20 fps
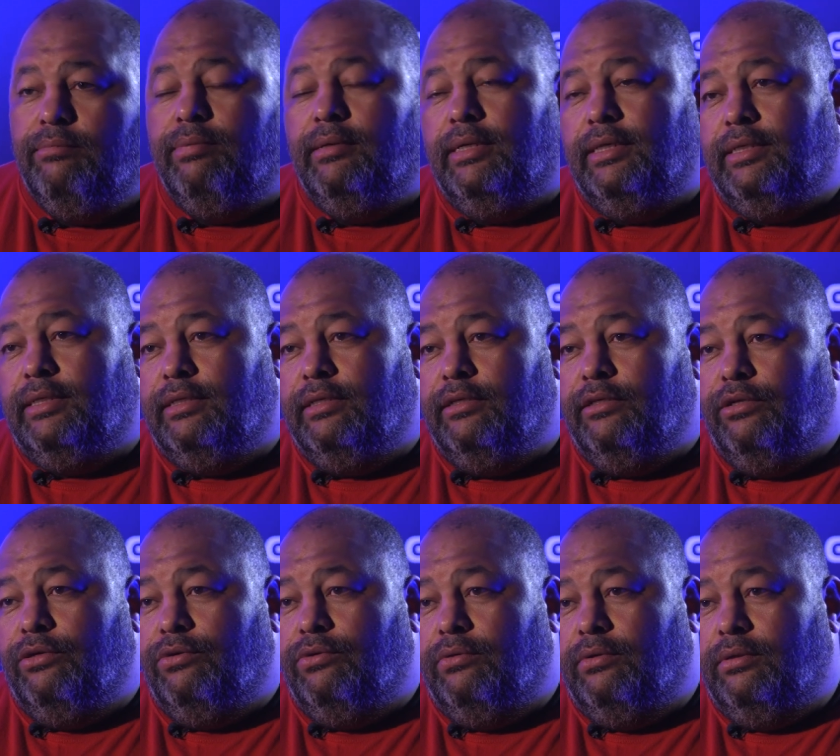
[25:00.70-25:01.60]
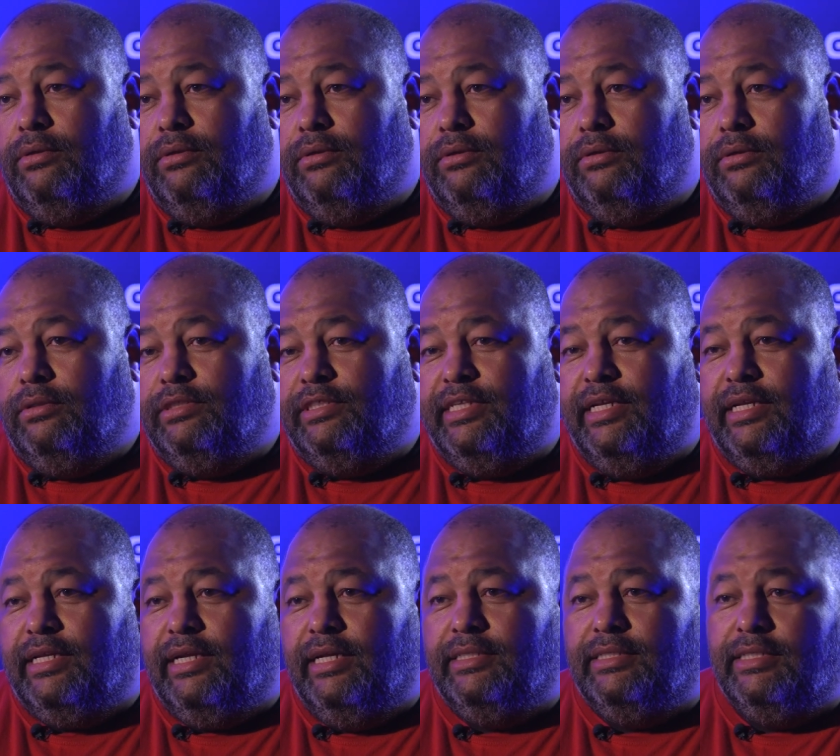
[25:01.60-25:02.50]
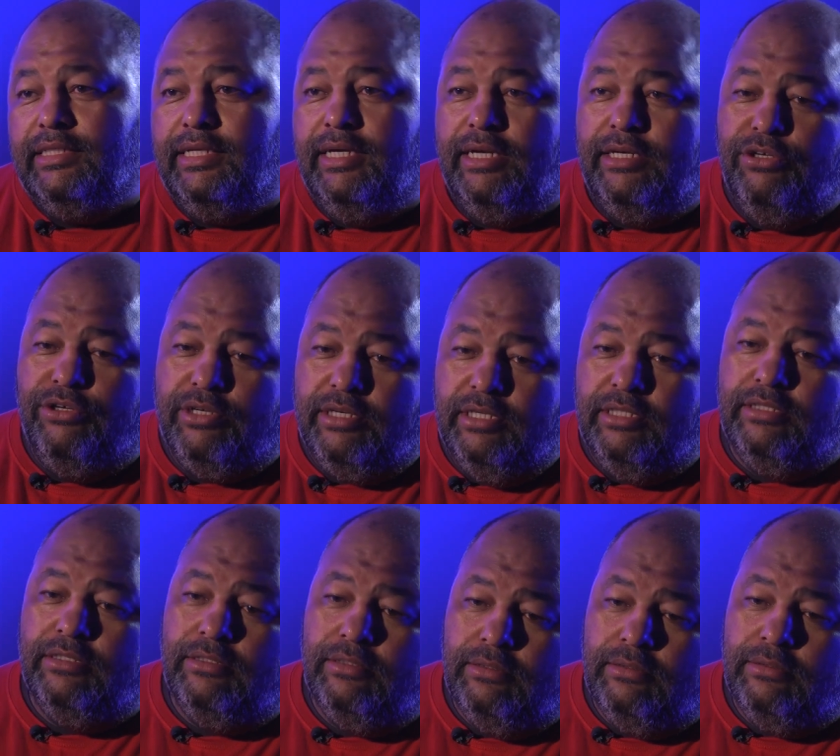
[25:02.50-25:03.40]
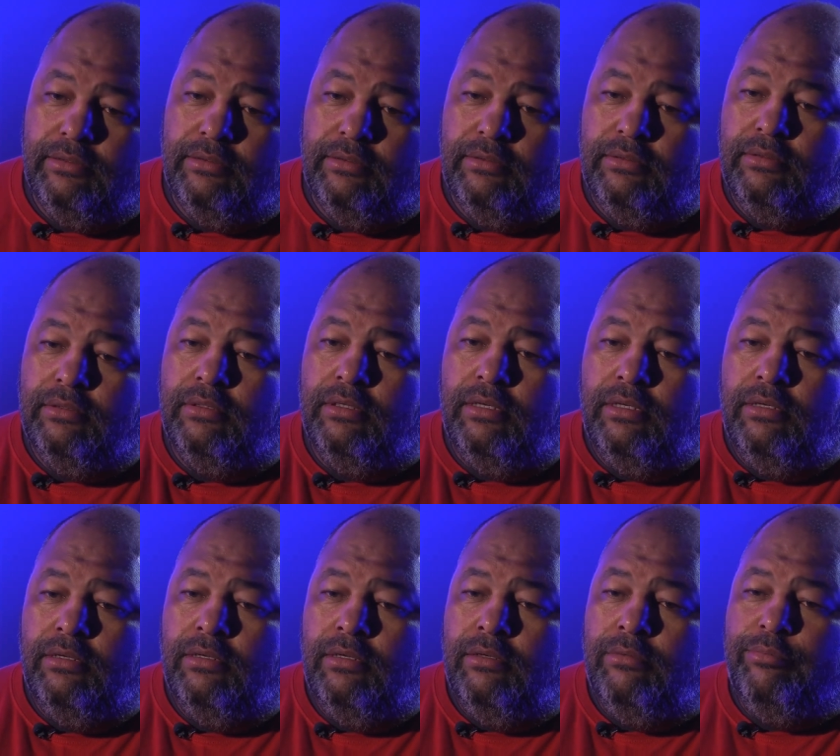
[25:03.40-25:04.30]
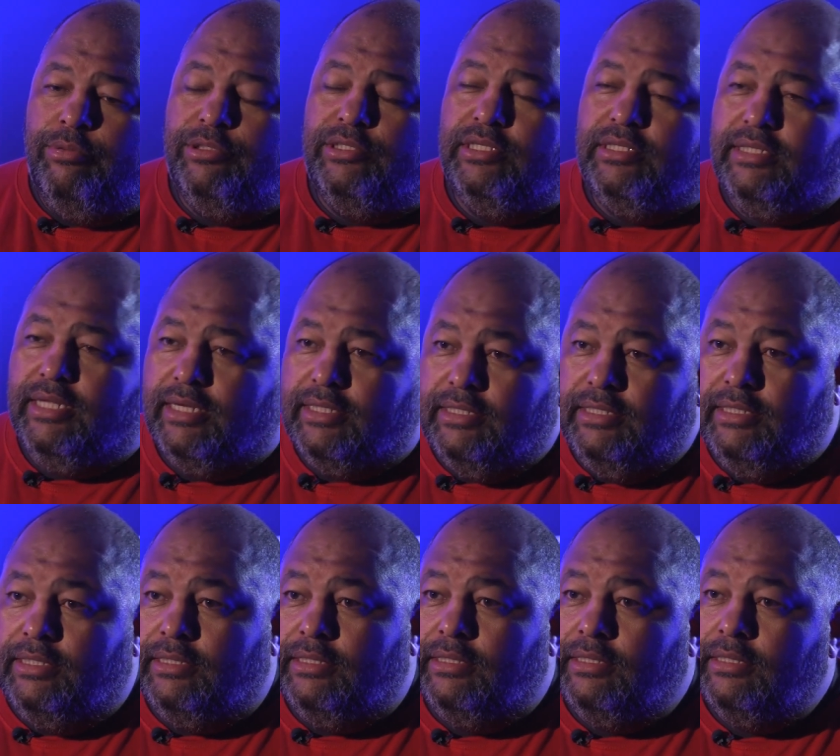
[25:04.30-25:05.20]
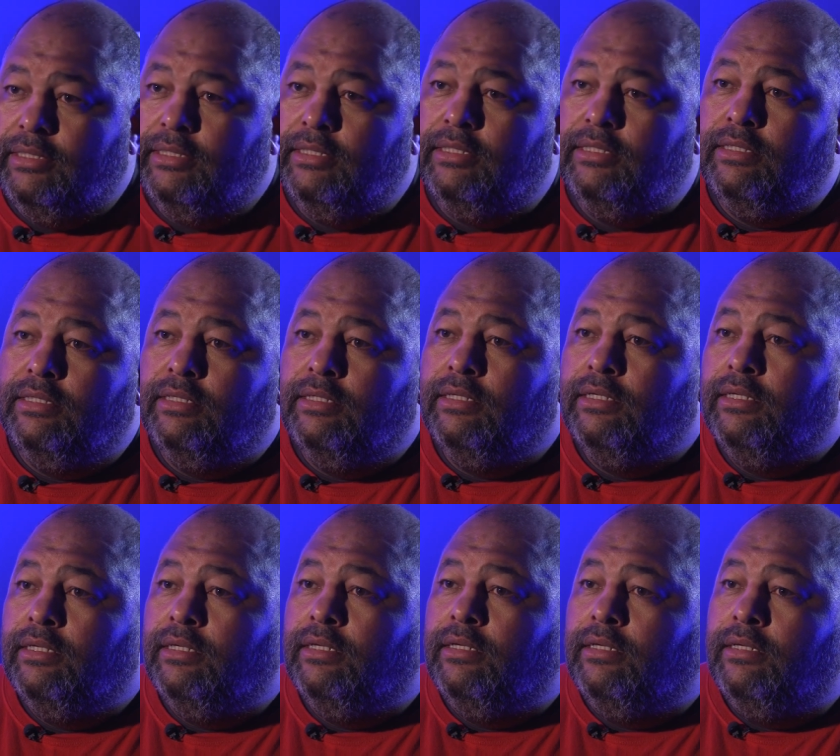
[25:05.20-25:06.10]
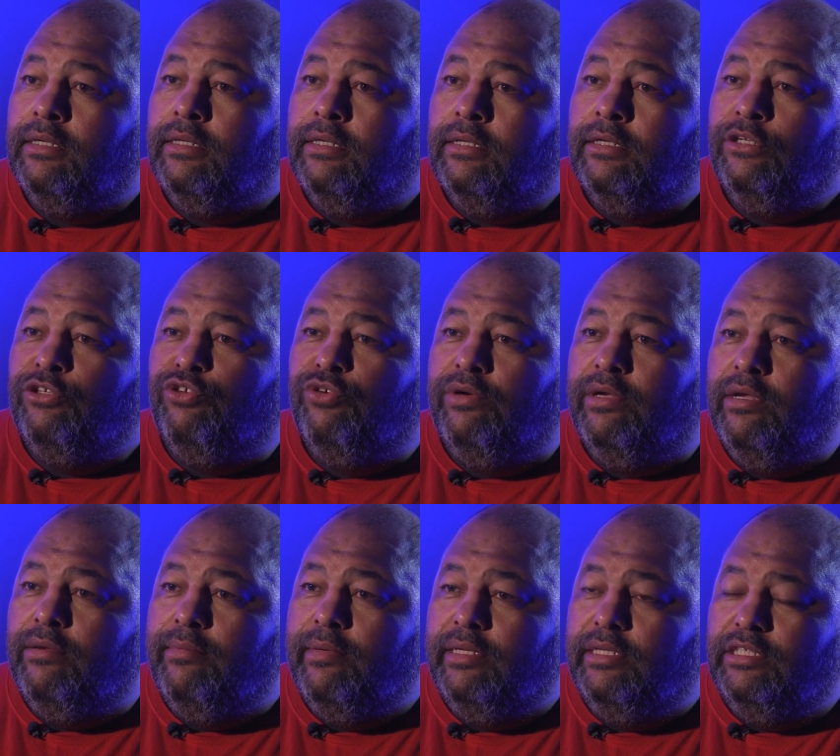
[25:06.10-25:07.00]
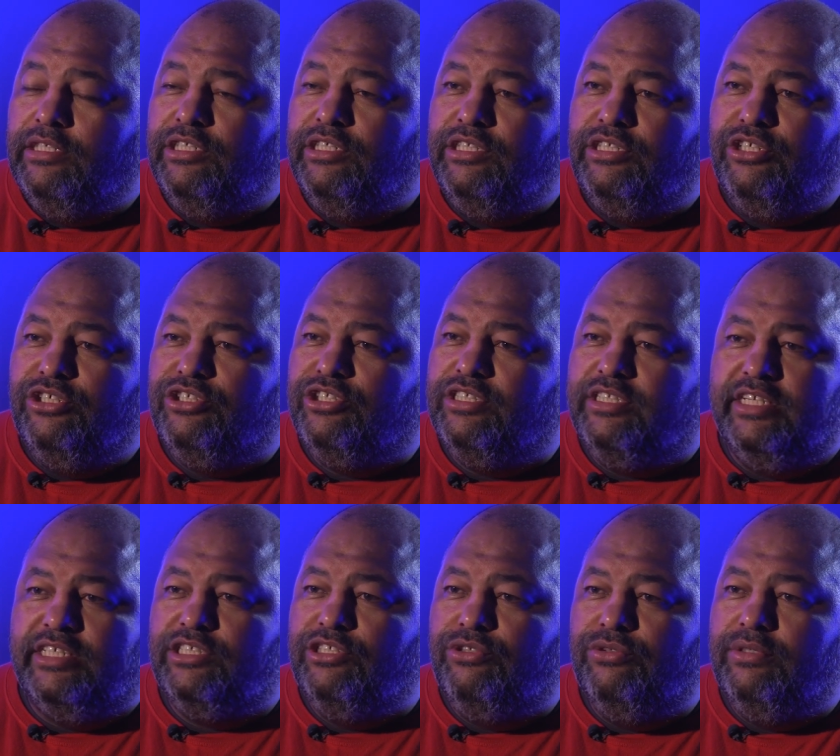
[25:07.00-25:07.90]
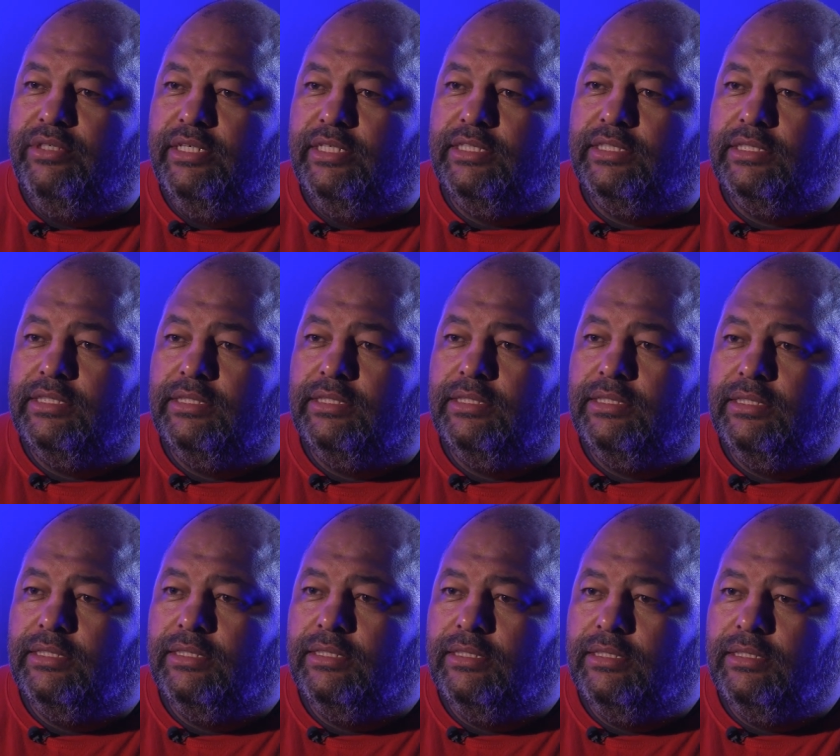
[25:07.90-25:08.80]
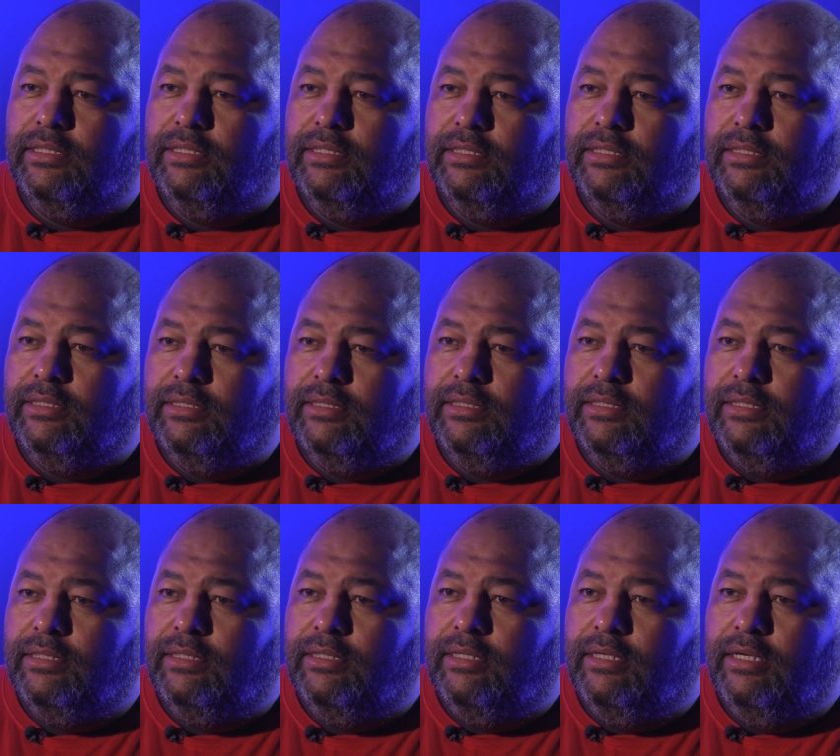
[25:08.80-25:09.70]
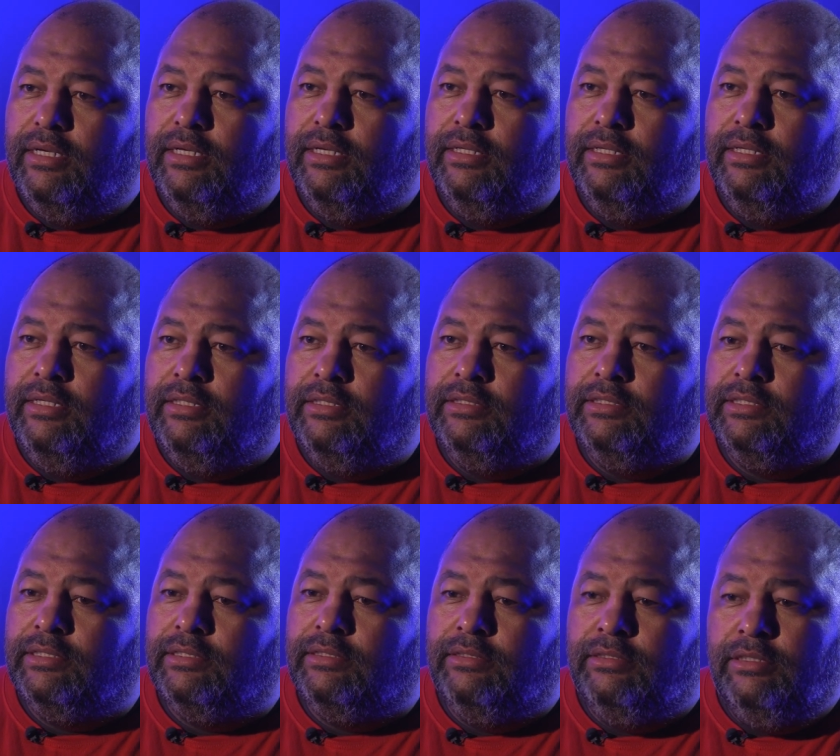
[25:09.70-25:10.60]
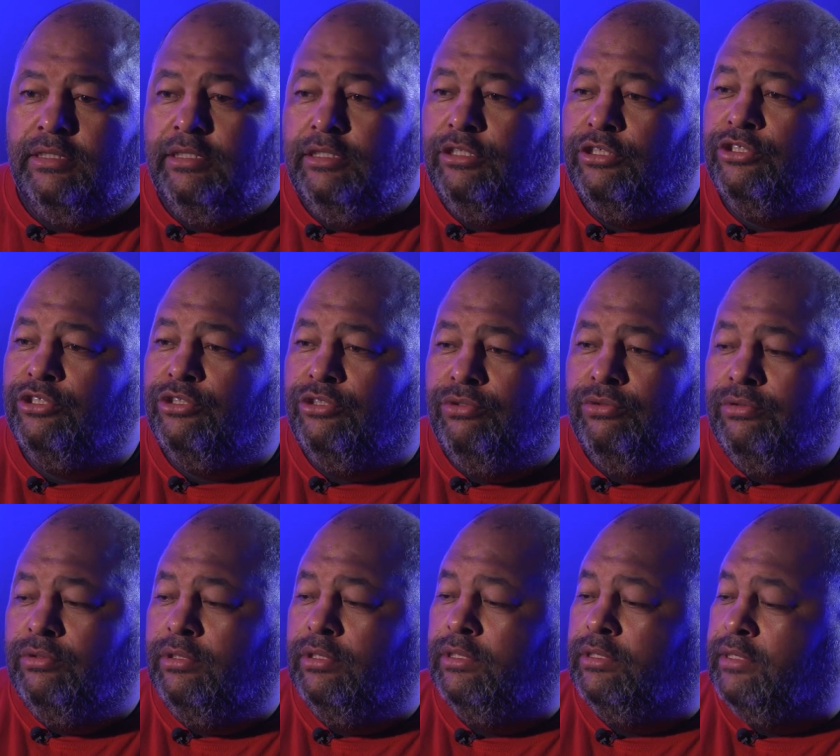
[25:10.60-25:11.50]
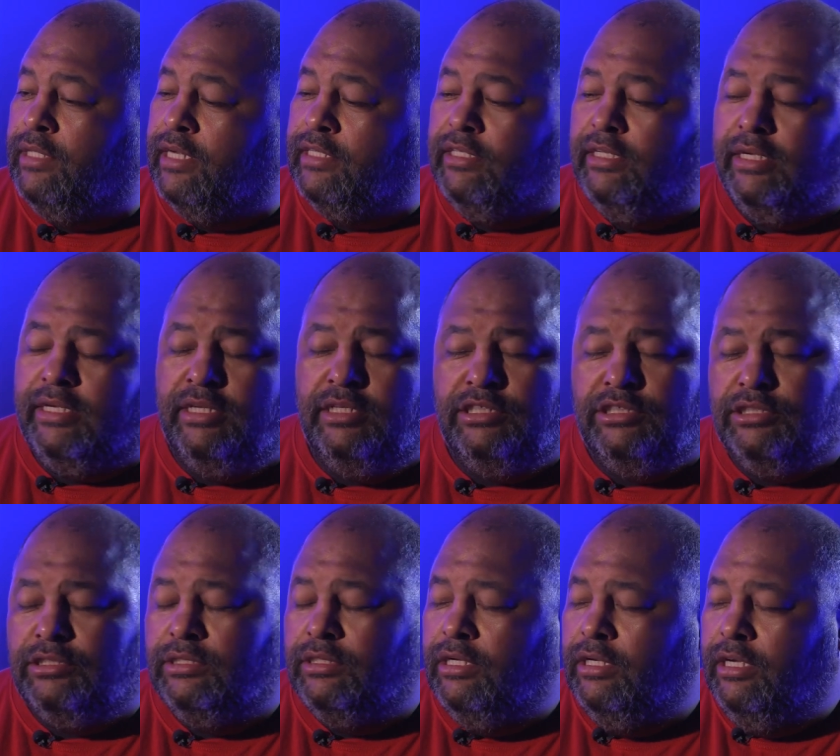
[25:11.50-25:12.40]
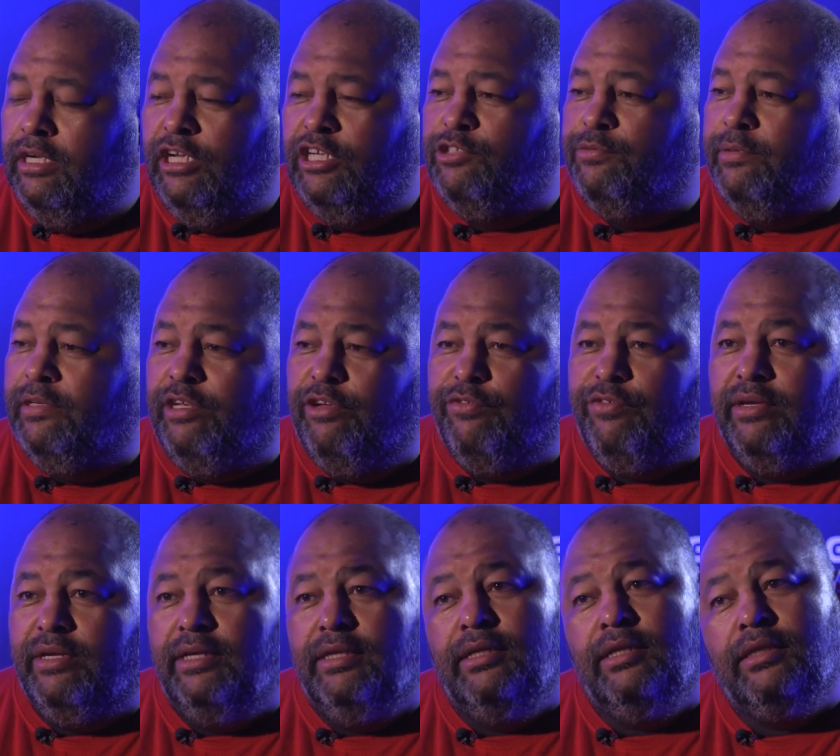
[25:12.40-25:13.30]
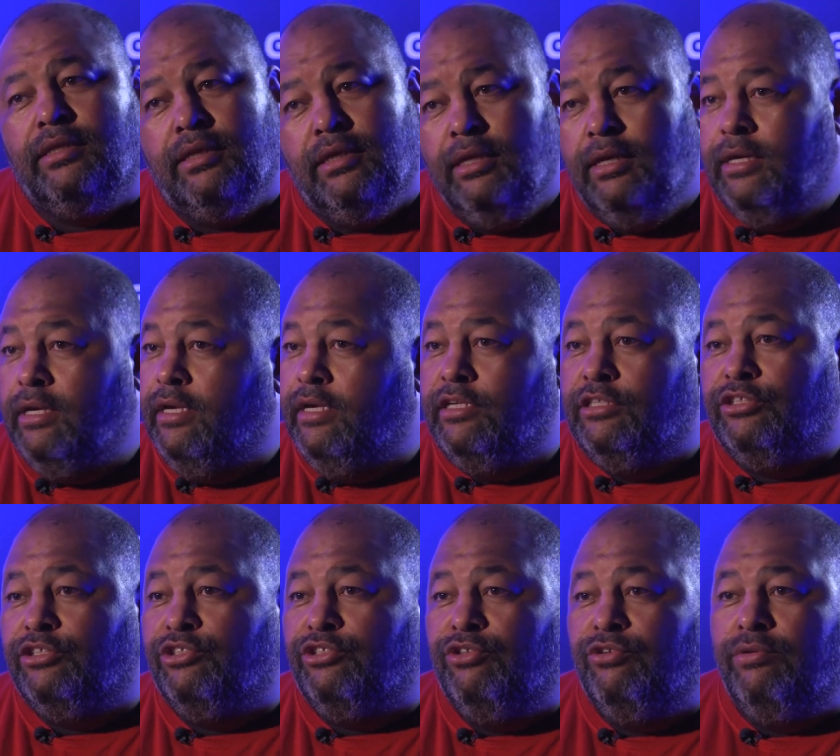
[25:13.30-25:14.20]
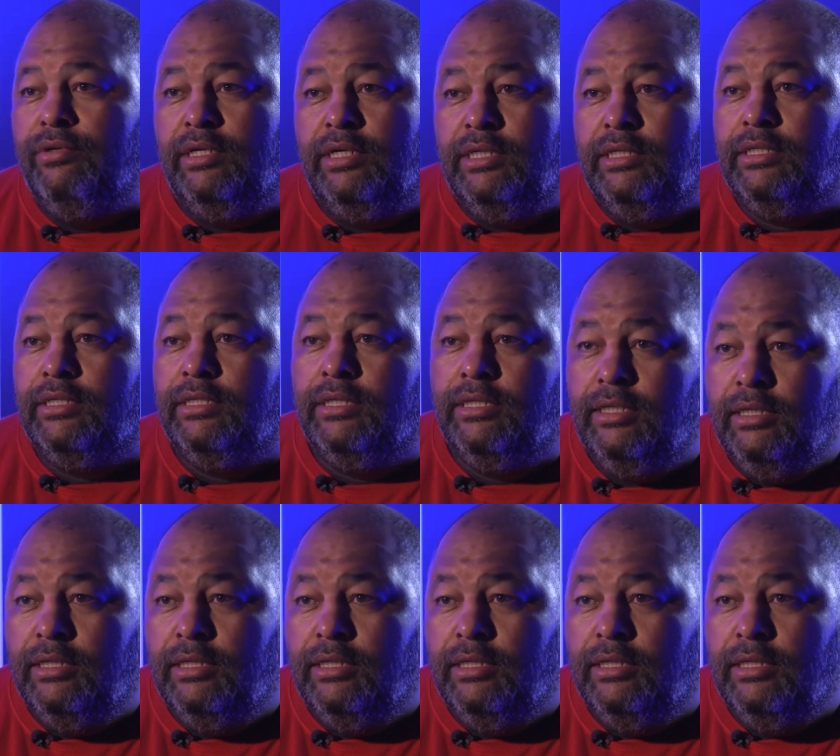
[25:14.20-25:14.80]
But, you know, Sergei is a guy you can put a tactic to him and he just sticks to this. And he just he just do the tactic and he's, he's believing in it, he's just doing it.